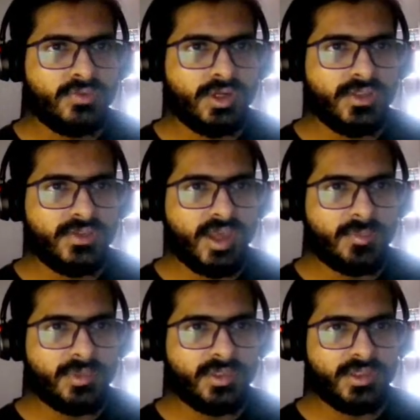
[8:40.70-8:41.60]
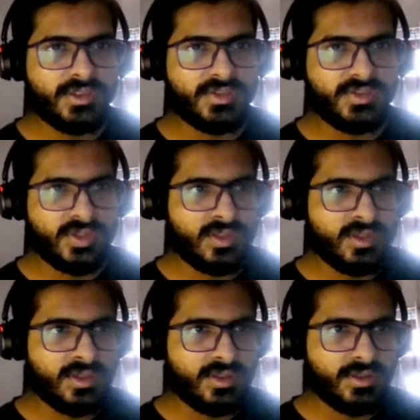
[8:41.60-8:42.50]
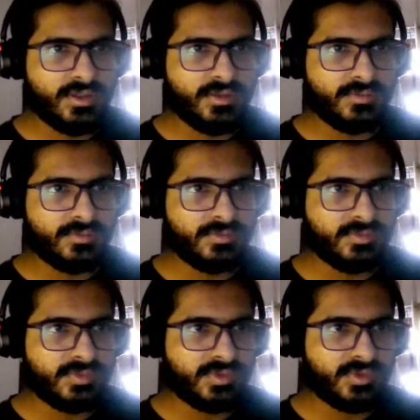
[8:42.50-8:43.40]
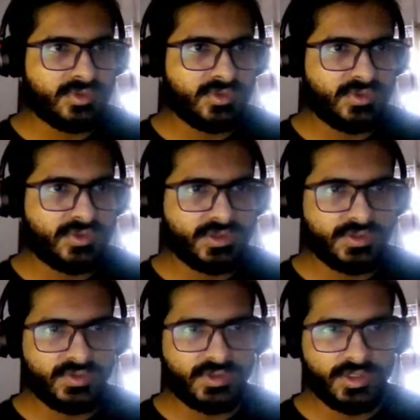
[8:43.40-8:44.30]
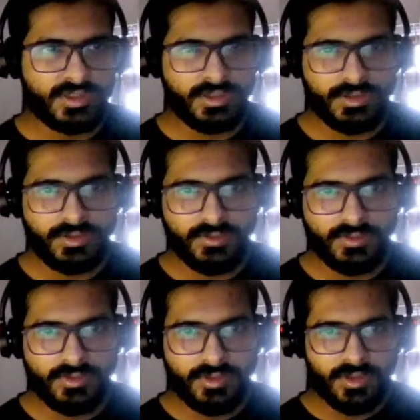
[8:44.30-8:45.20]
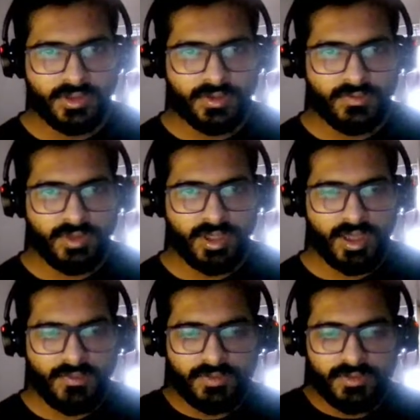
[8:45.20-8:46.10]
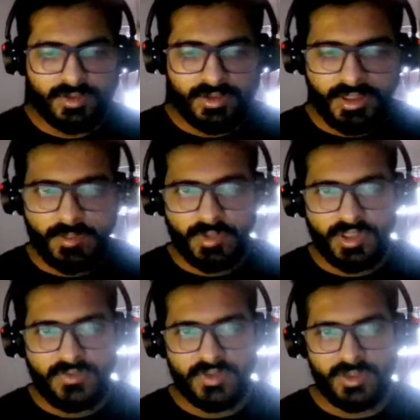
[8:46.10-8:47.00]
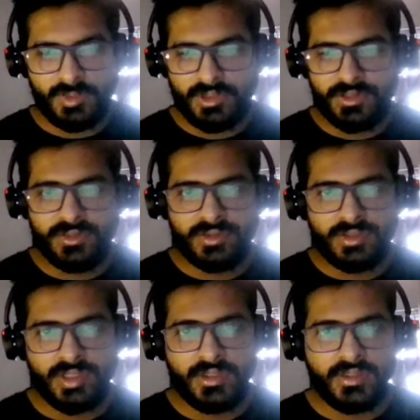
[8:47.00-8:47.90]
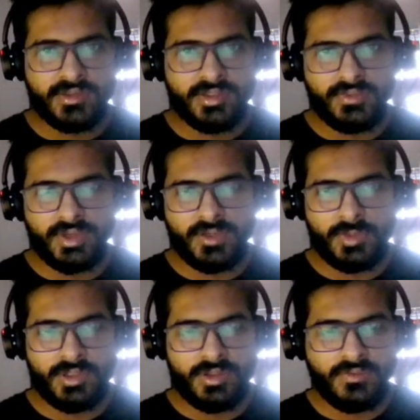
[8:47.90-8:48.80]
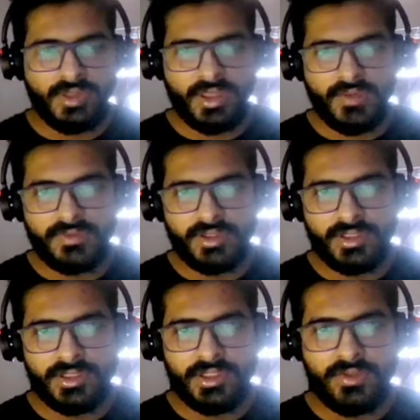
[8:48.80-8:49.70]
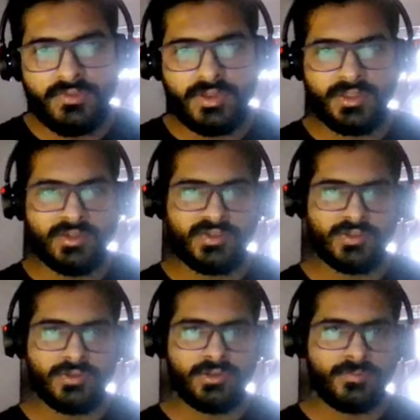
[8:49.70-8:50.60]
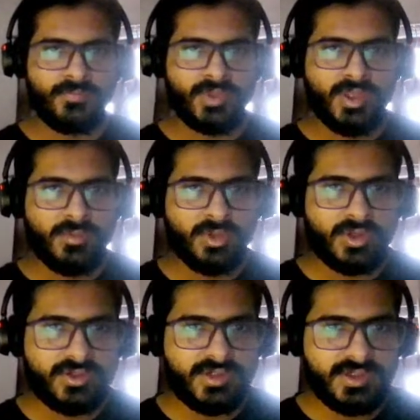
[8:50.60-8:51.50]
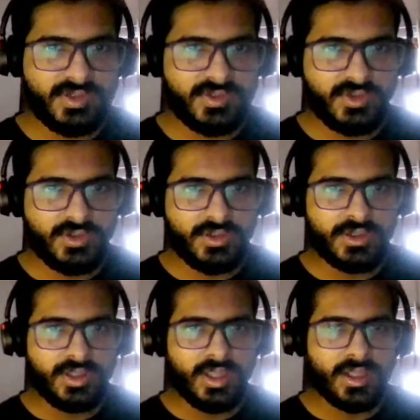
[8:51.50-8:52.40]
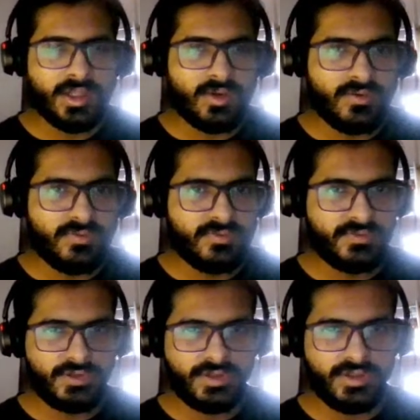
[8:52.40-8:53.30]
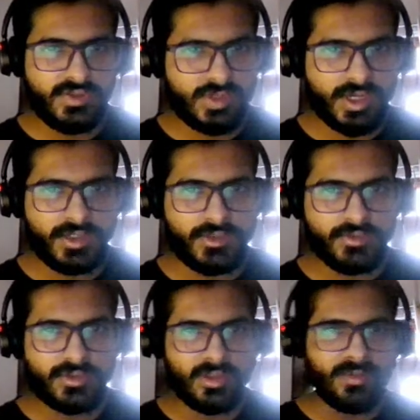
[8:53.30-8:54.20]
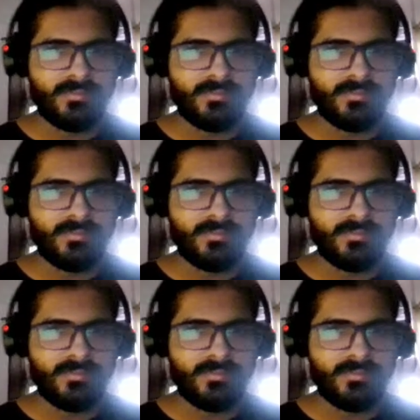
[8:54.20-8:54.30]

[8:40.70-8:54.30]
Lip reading: what is happening is, um, just a second. We have a temporary variable, and in this variable we have currently 1 stored, because this is your array of start. Okay.